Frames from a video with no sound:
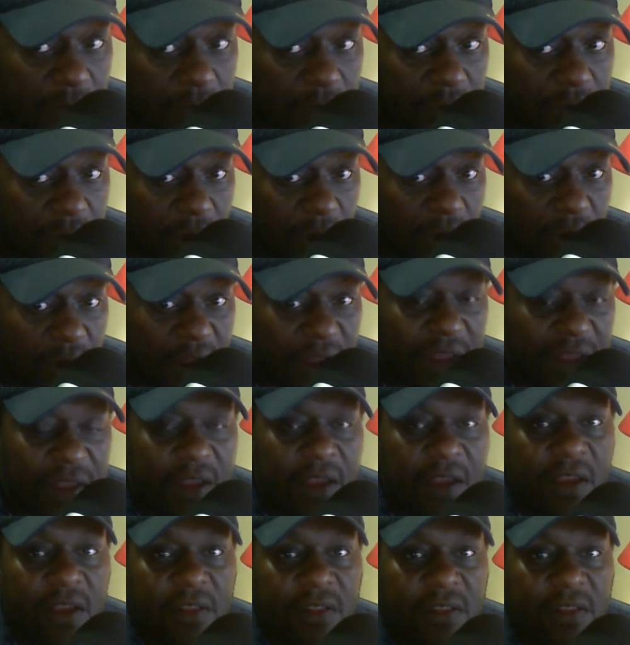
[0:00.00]
all right,
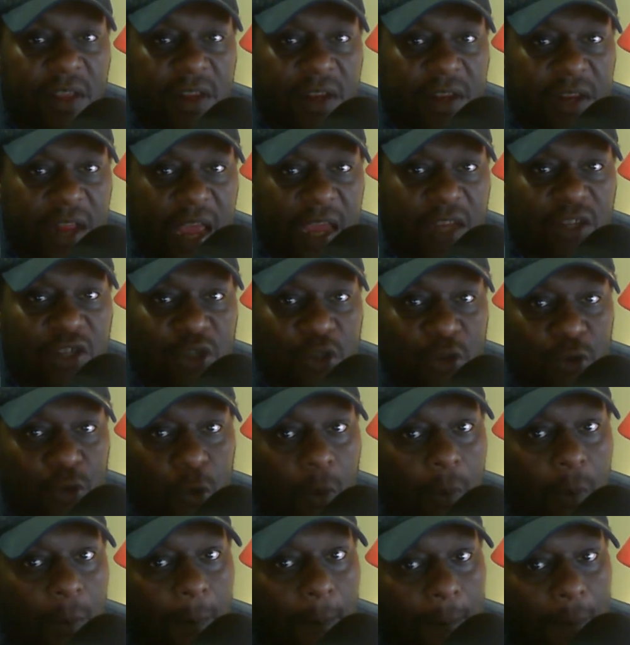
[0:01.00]
the
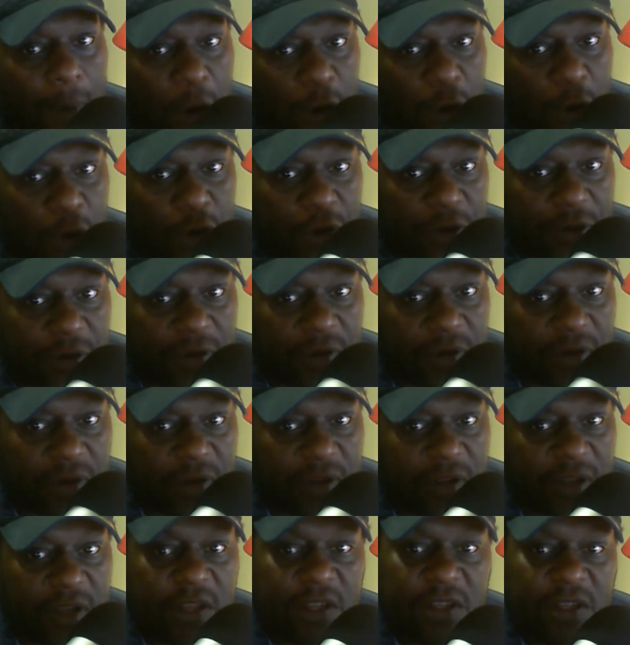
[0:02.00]
national burden
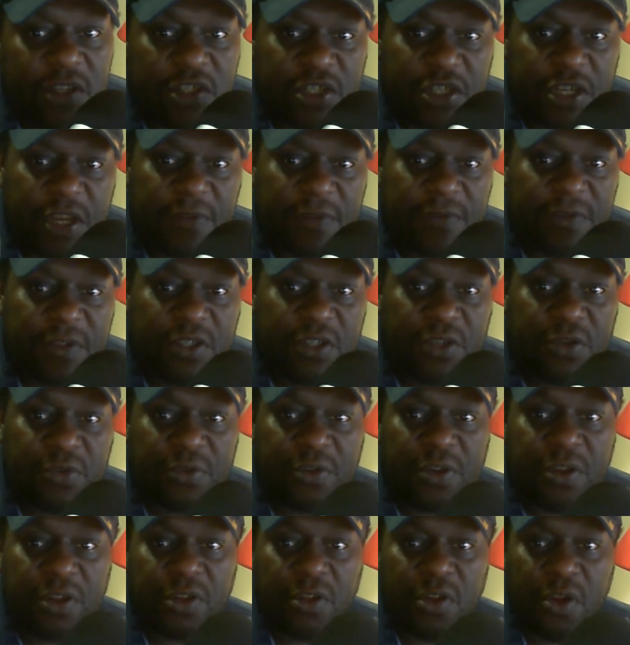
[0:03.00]
shifts to
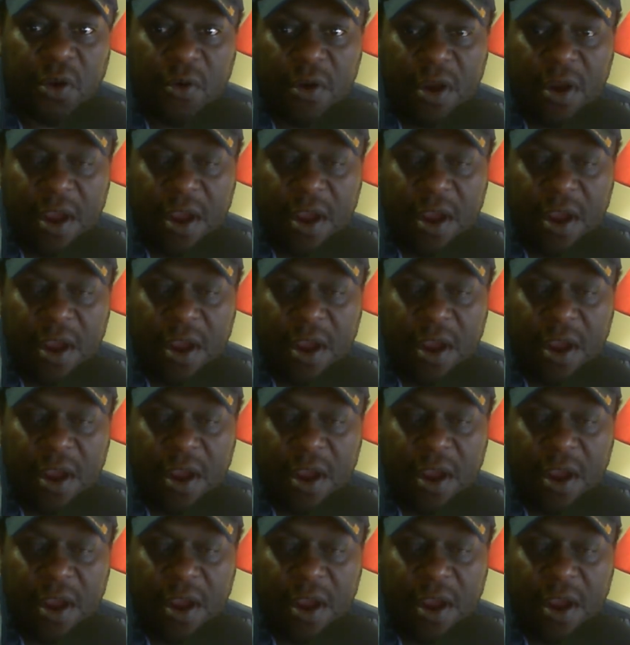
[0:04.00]
the lower